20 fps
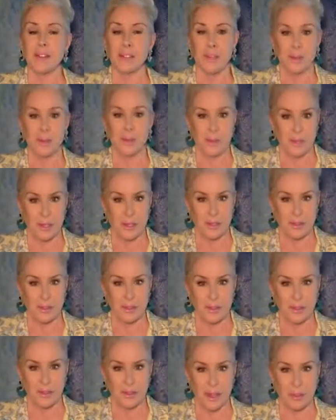to your original
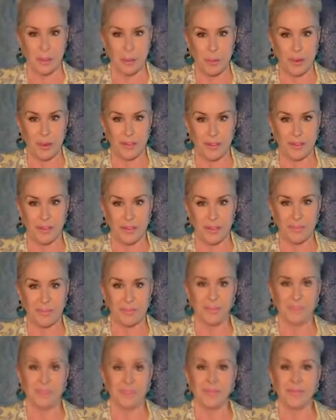set points.
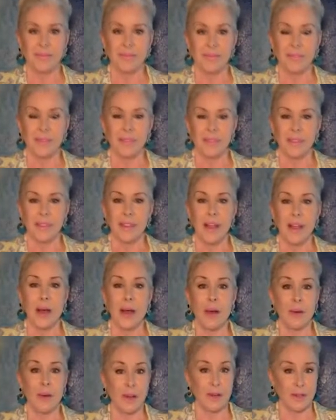
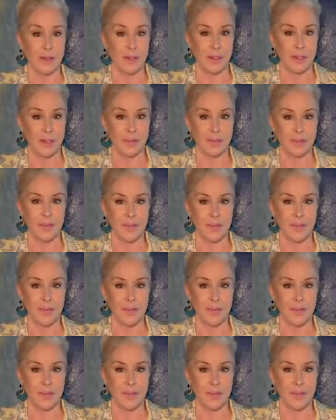However,